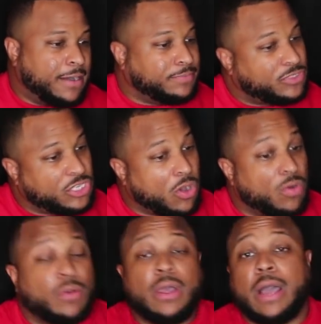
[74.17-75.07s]

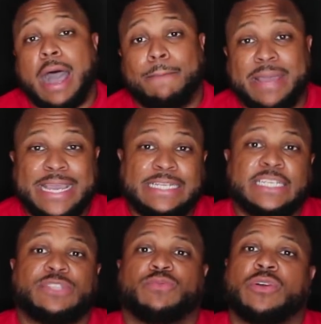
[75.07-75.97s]
So I made
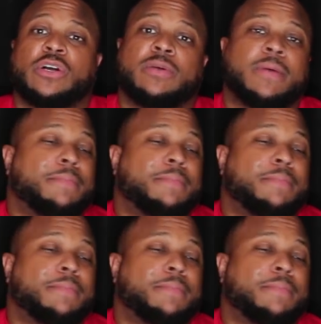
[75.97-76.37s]
this rub.